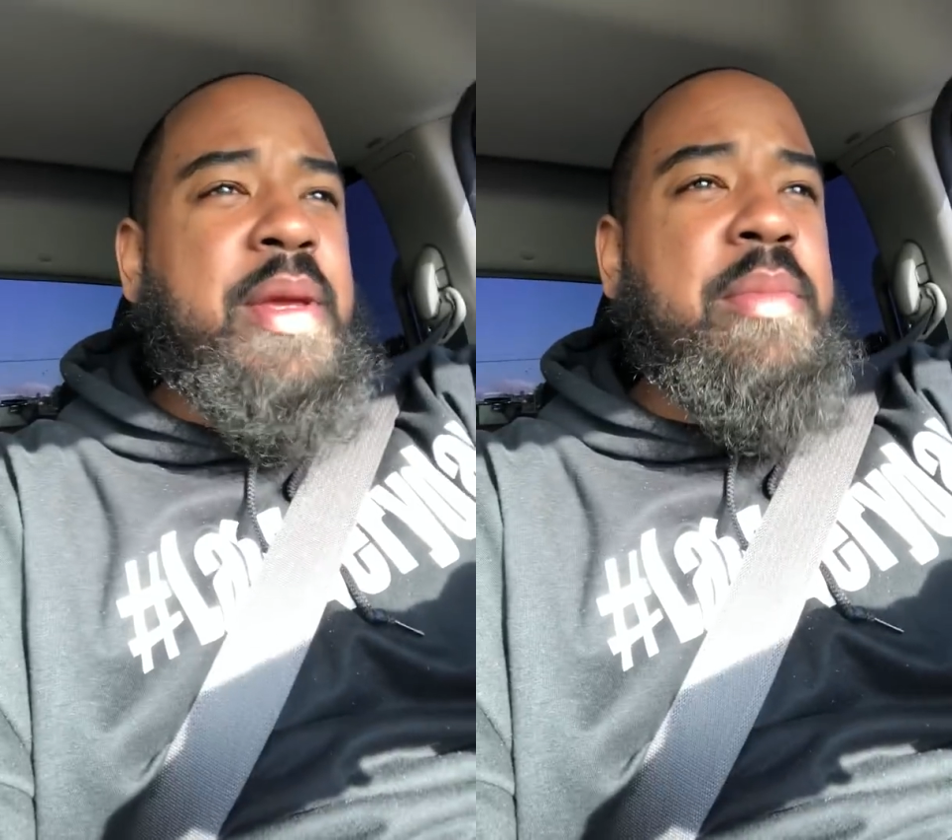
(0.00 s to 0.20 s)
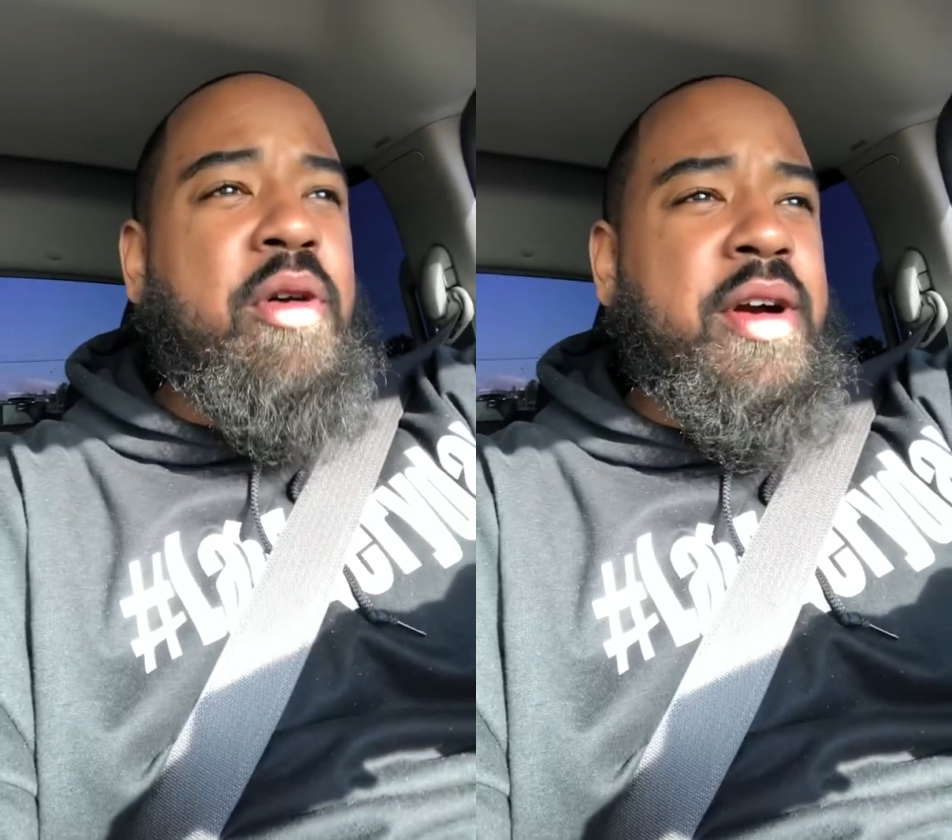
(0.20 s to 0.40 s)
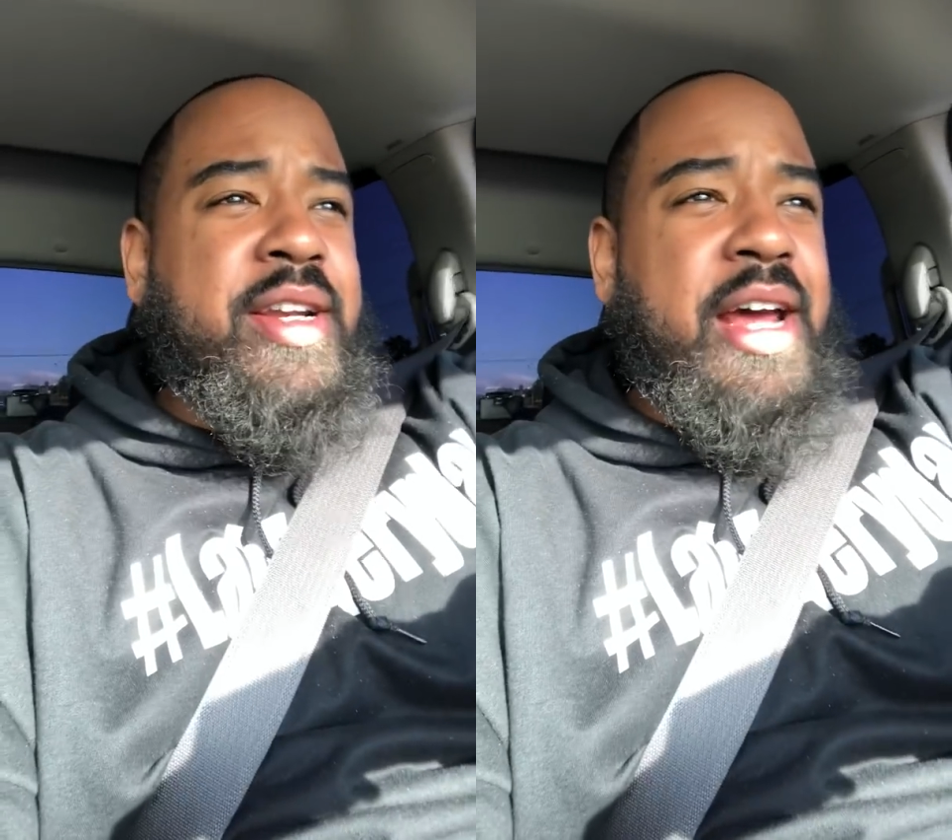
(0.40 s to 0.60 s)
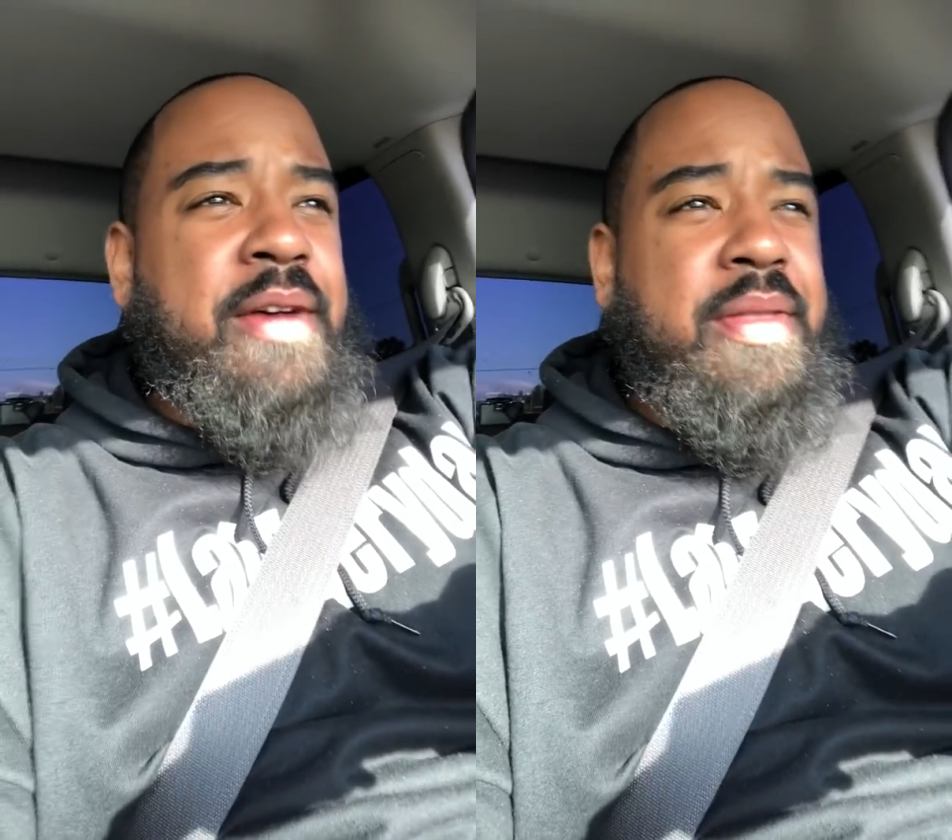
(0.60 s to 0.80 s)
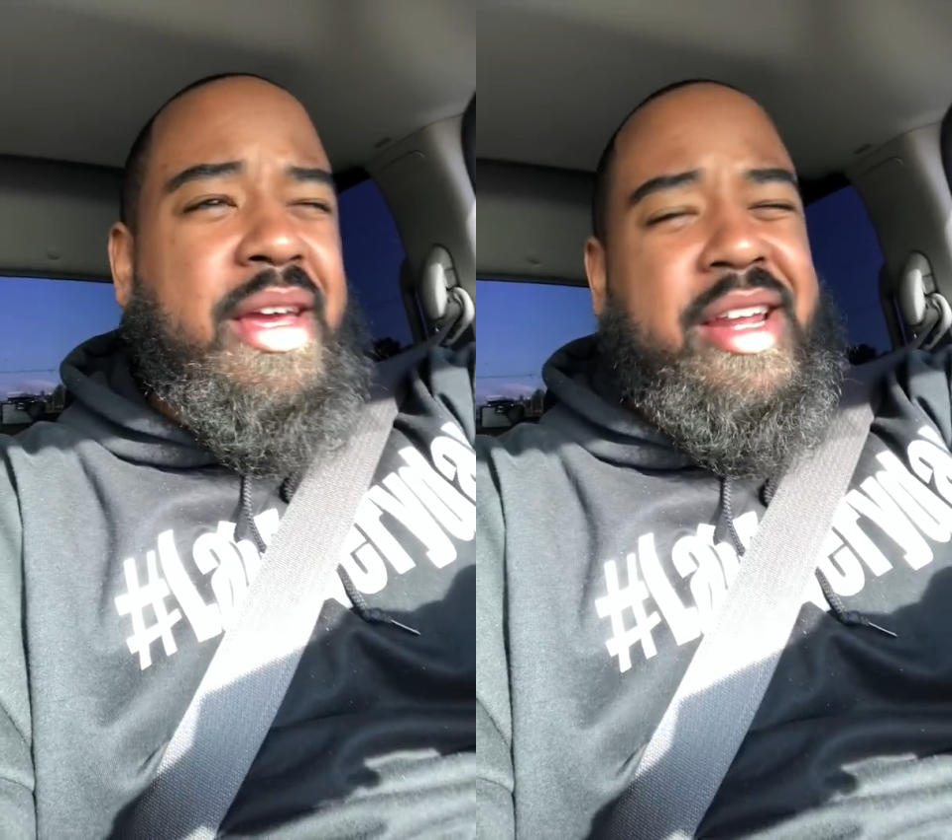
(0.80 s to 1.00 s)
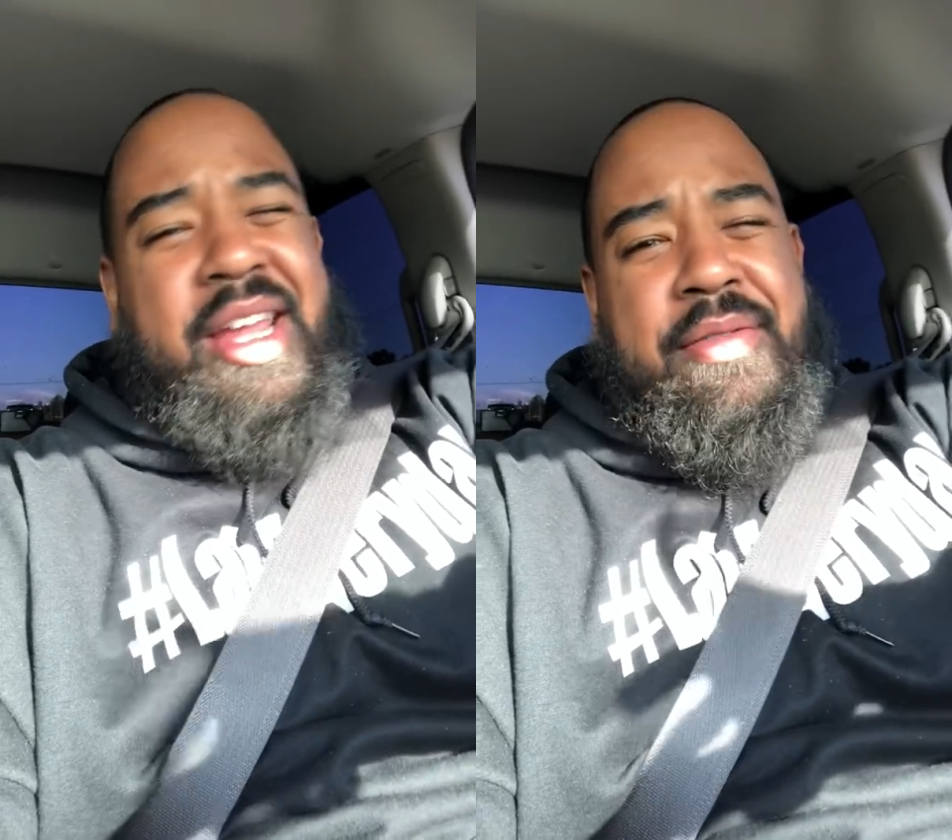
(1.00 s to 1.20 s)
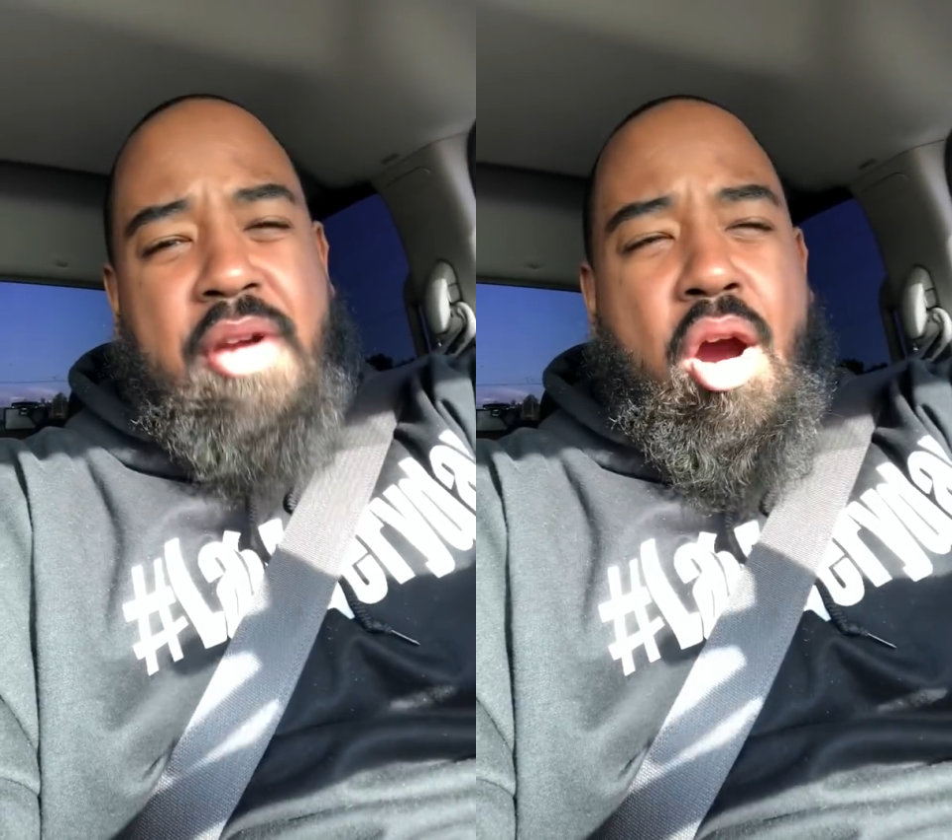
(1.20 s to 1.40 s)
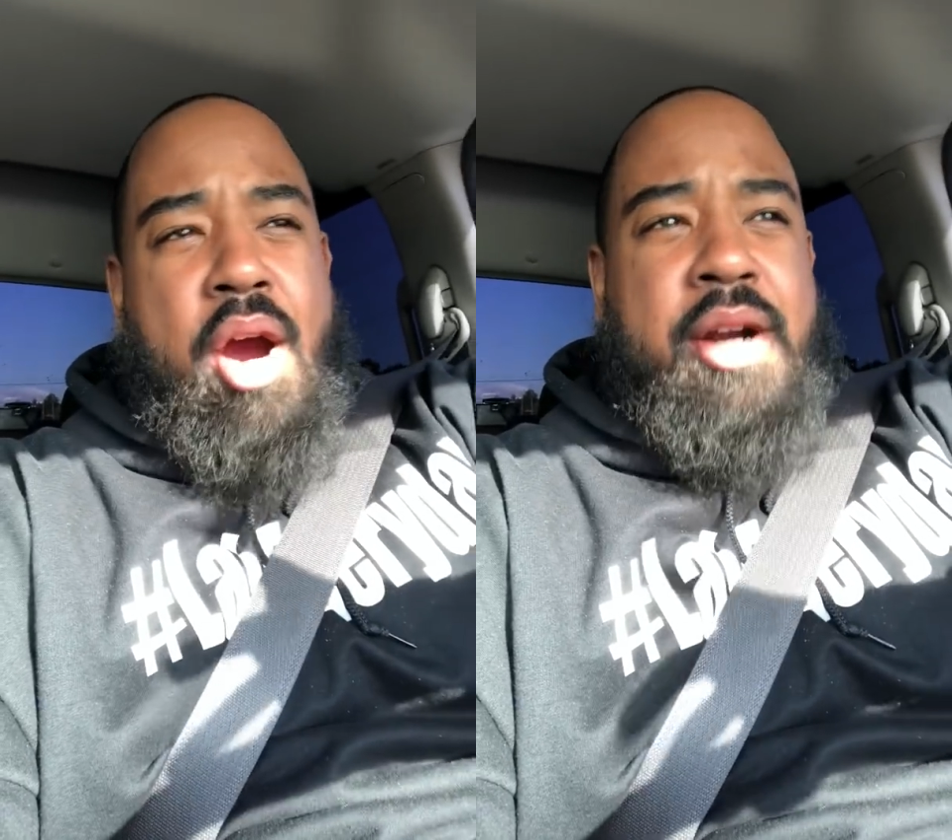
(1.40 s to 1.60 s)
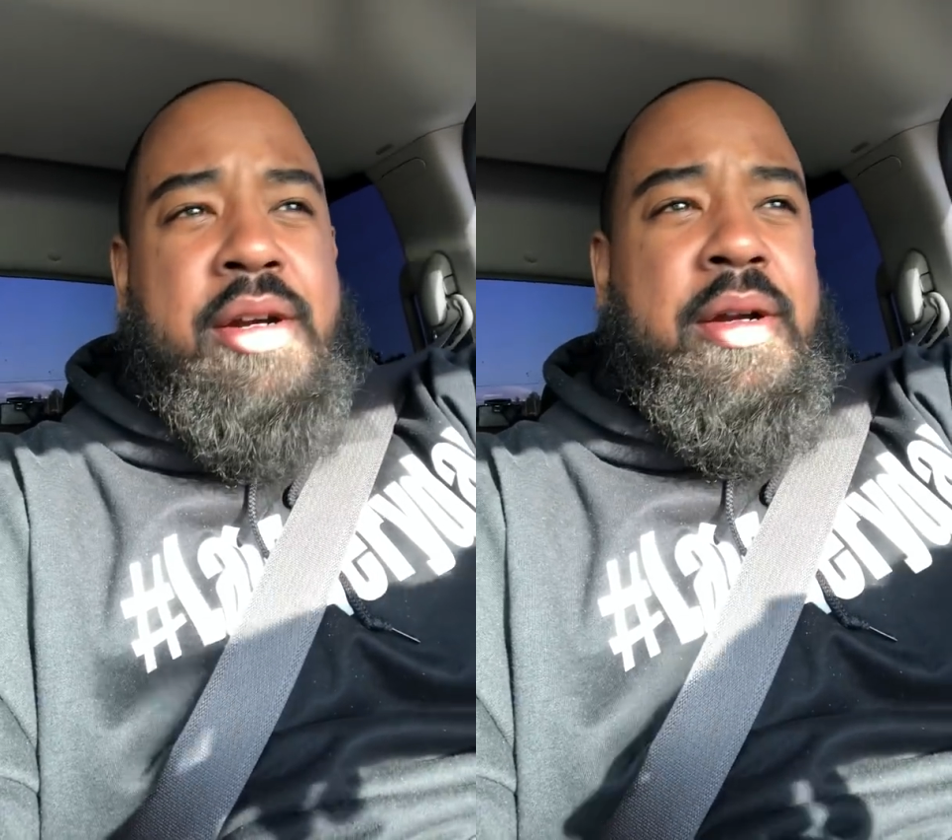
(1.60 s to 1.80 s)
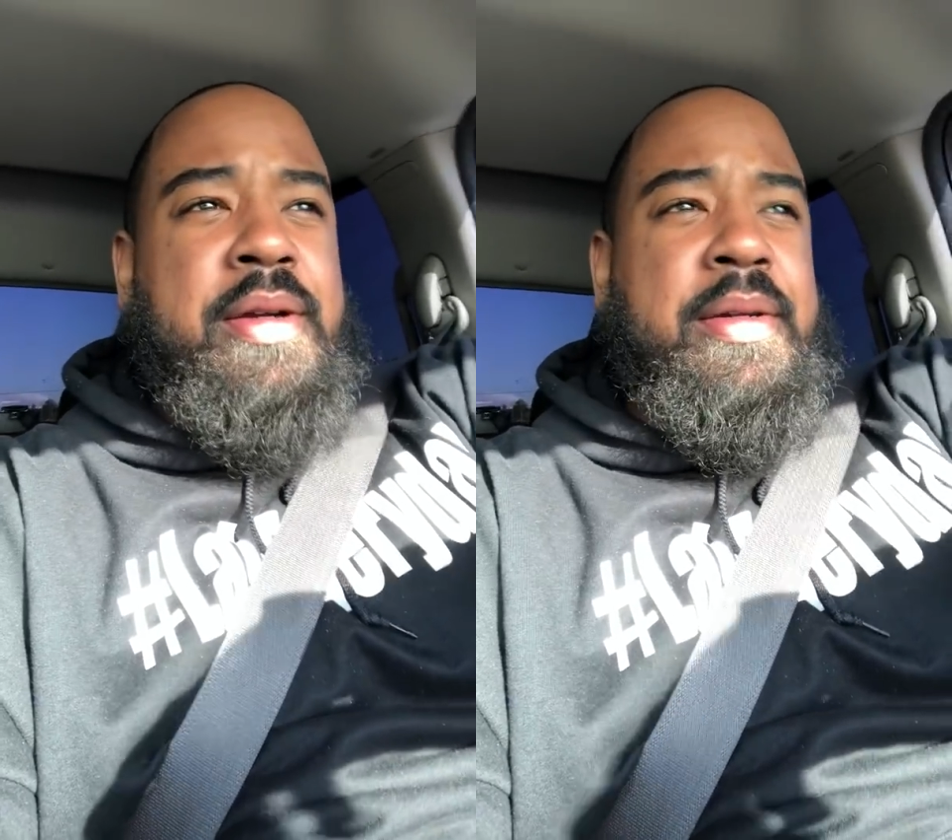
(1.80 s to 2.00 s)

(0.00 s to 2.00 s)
to be more in depth and even harder.